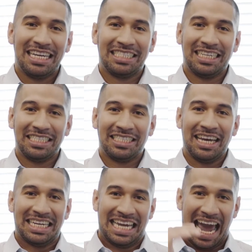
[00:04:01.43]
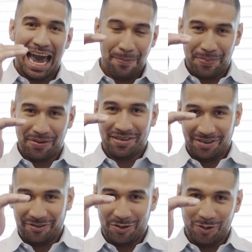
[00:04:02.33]
It's a cap,
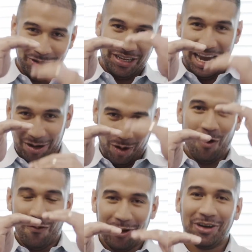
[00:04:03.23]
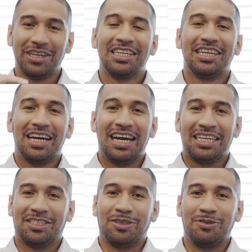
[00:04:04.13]
if you will, you can't go over,
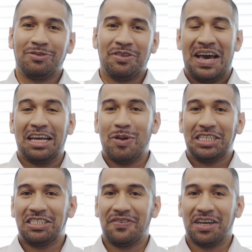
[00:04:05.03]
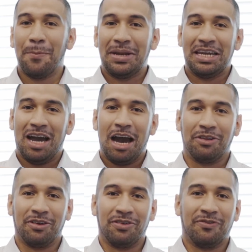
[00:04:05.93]
as to the valuation of a company and
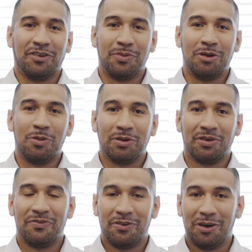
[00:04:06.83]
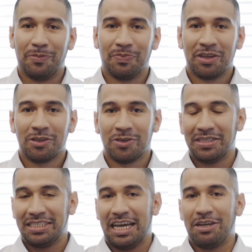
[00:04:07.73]
how the convertible note will convert.
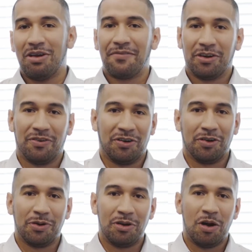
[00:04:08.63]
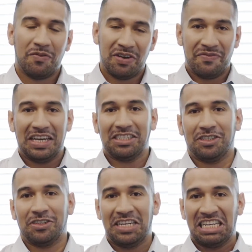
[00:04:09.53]
So let's say you have a convertible note with an
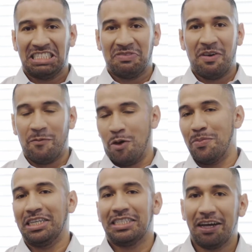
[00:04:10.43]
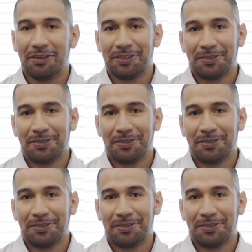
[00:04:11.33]
investor that's $4 million.